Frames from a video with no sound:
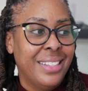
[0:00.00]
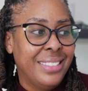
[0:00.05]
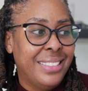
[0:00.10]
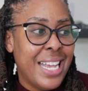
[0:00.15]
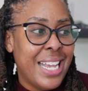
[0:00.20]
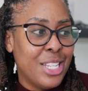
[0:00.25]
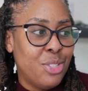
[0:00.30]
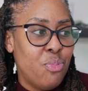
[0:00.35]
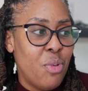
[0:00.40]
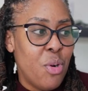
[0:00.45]

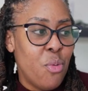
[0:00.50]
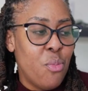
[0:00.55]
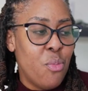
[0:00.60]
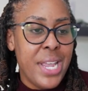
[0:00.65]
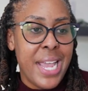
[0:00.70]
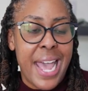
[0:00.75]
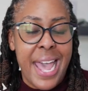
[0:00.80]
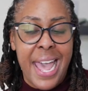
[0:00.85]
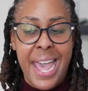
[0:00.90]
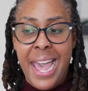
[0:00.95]
that's where
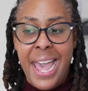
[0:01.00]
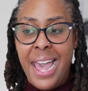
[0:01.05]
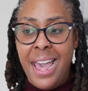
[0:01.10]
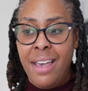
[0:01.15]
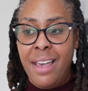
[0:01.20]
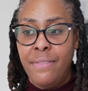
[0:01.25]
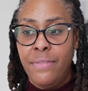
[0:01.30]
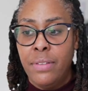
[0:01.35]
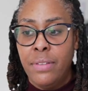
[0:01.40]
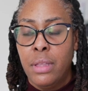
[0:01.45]
we
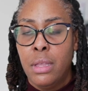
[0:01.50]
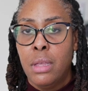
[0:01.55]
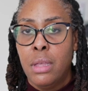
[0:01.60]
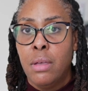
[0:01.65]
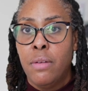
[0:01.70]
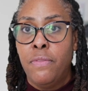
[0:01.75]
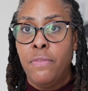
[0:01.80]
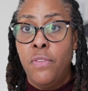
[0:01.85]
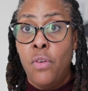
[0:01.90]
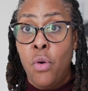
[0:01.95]
have
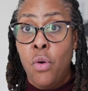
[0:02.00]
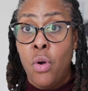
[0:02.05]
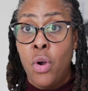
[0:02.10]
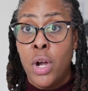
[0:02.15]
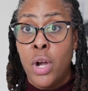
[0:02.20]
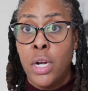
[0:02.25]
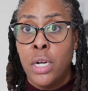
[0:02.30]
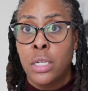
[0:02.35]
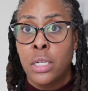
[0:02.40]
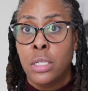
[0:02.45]

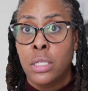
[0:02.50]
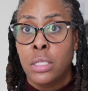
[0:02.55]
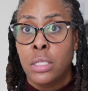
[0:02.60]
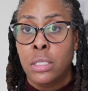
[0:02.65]
for